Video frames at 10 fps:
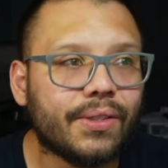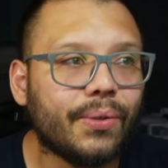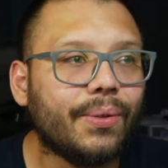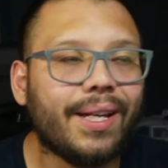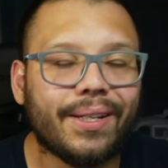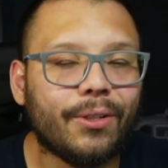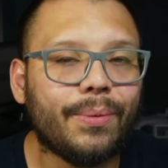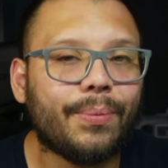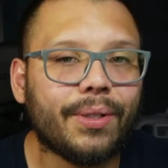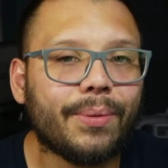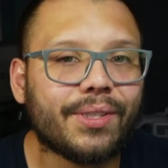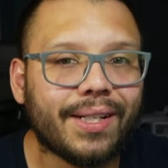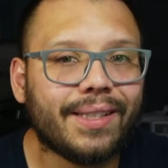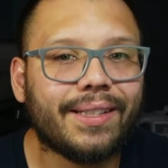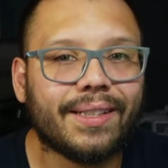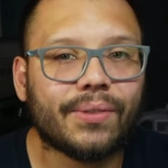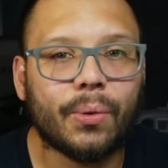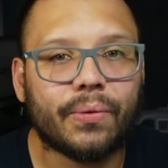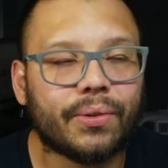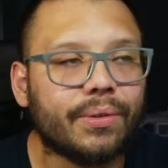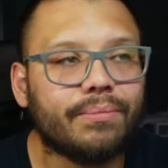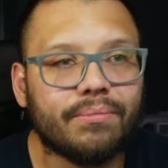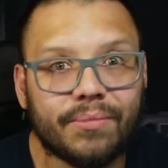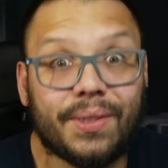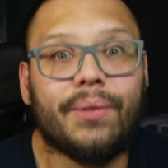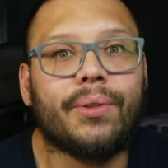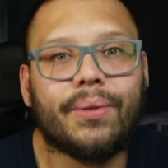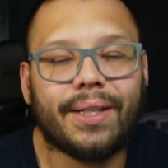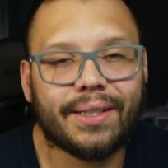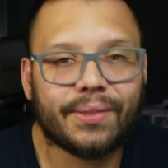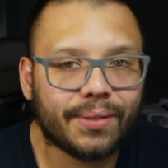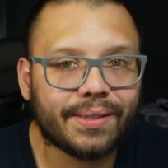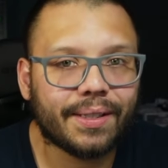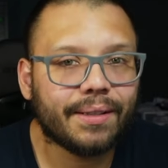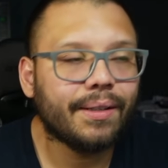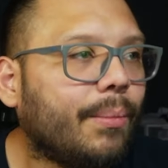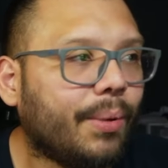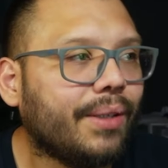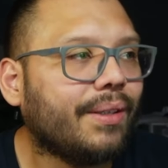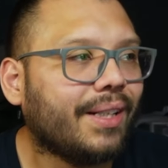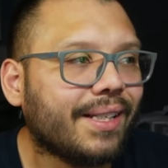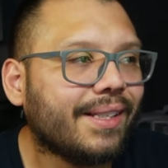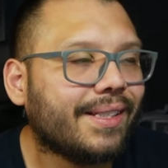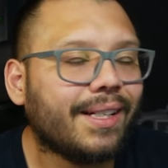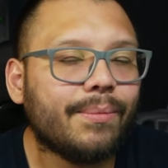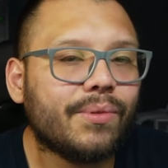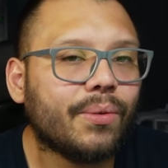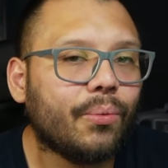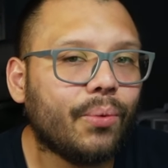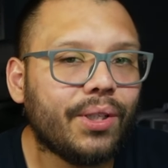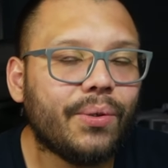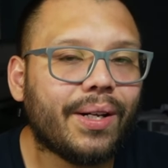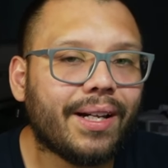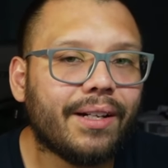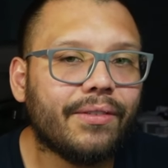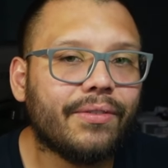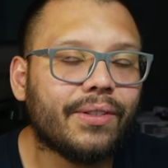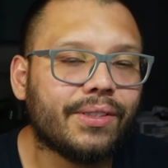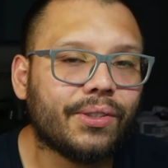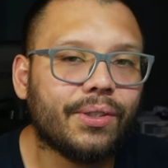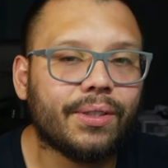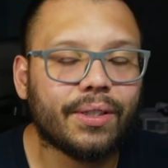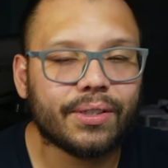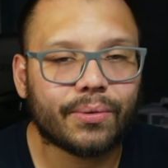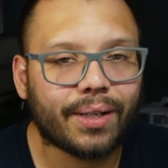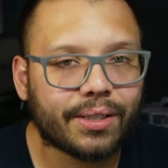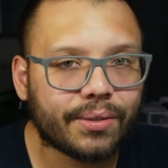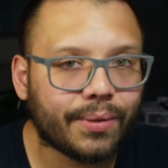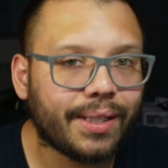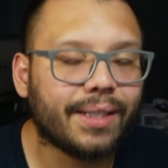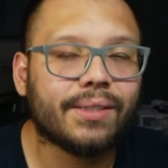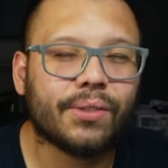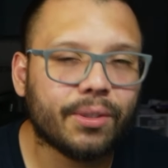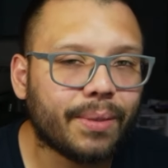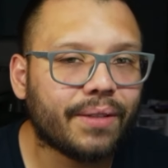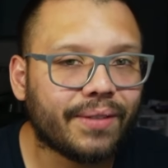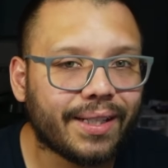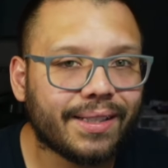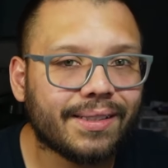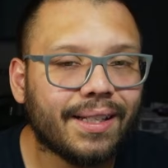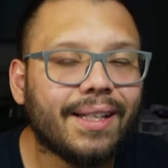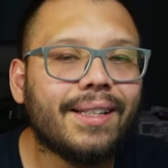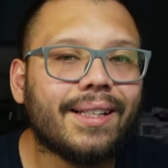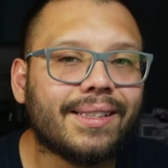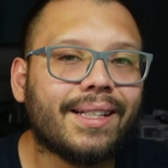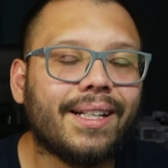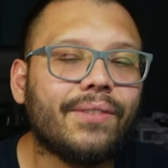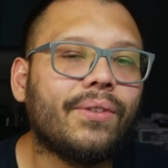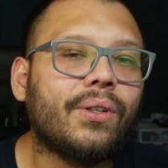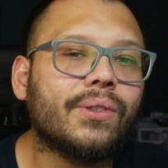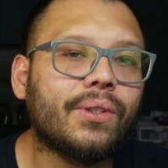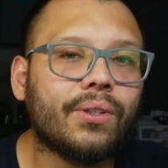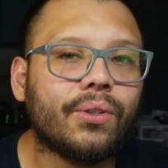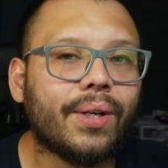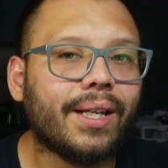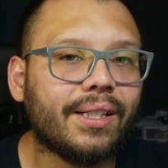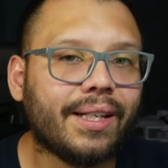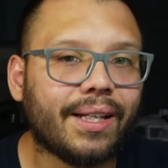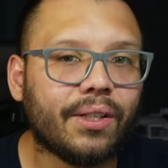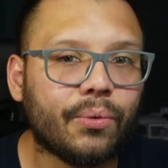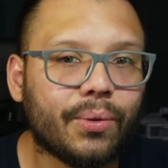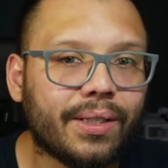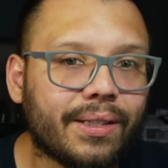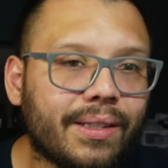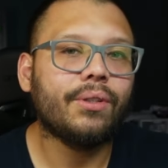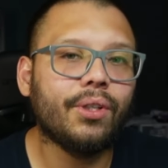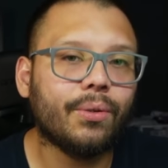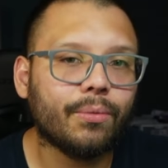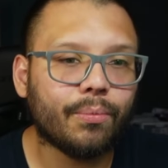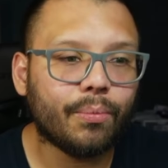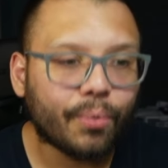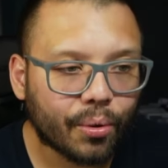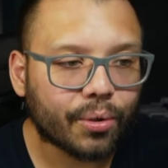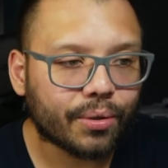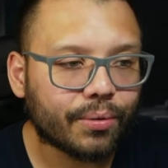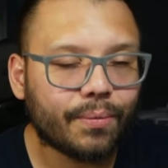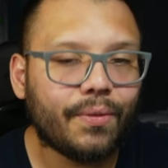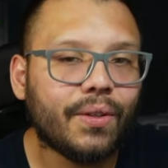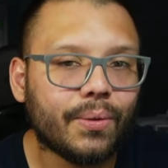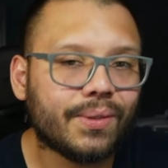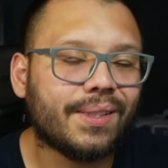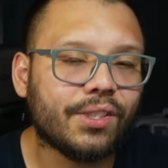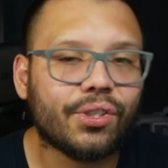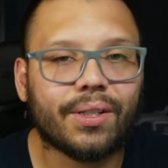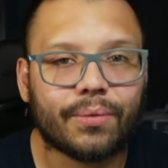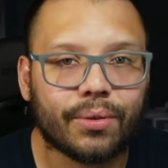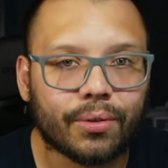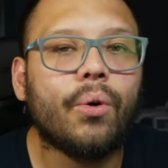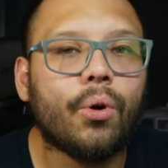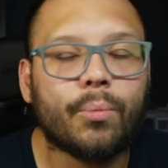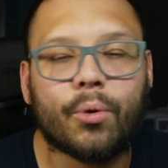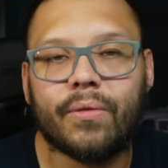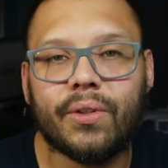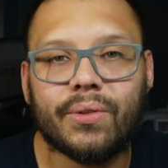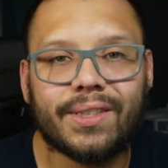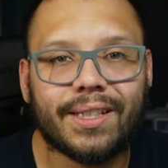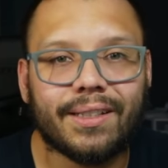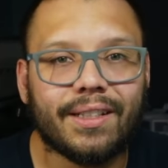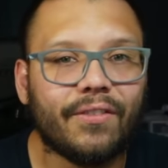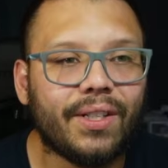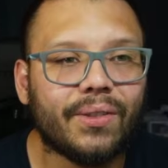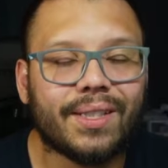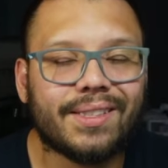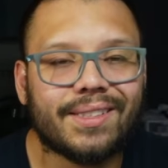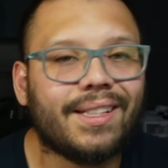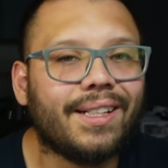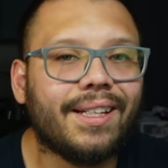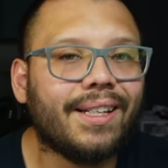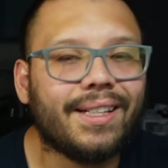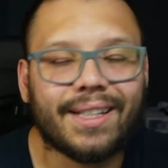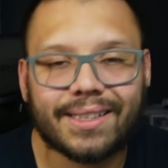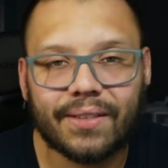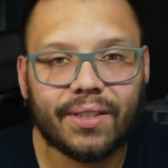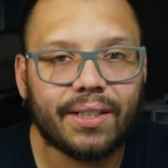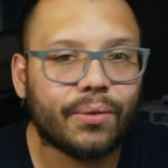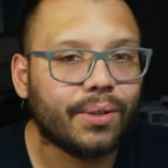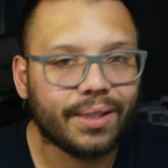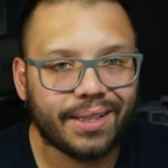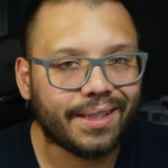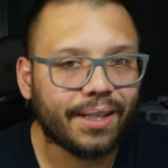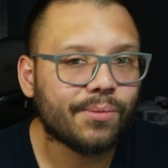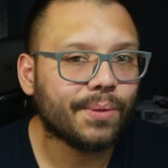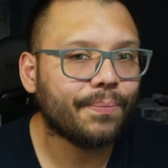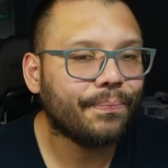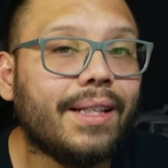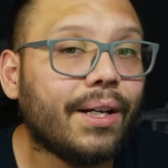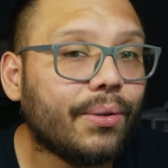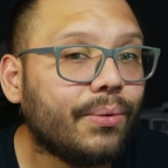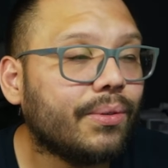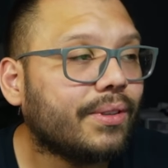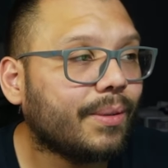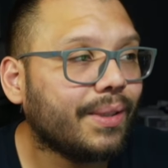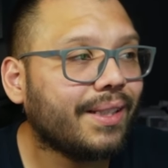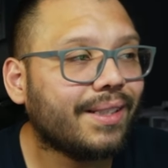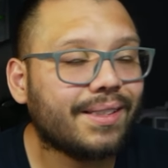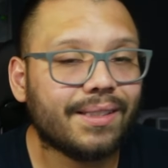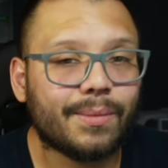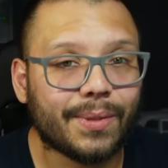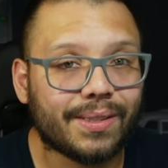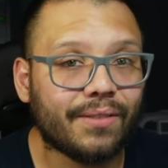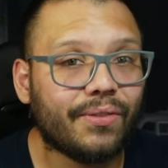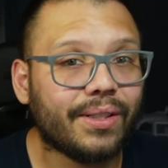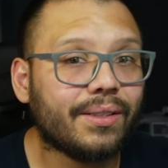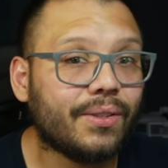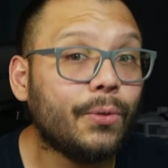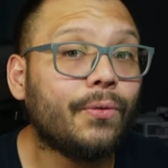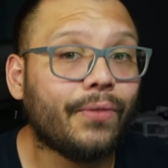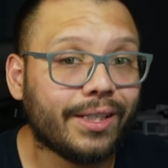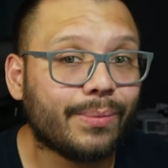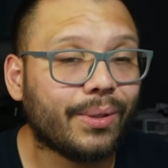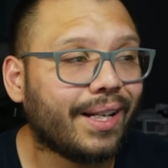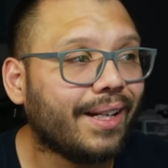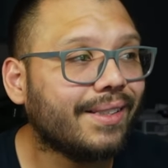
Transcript: So it'll be pretty much anything that's over zero, I guess you could say. But a lot of the times when you have a certain interaction rate and a certain amount of likes, that's kind of also going to go hand in hand with, you know, more views than general or more views than a video that's just not getting any activity or any engagement. Now, something that's specific to Facebook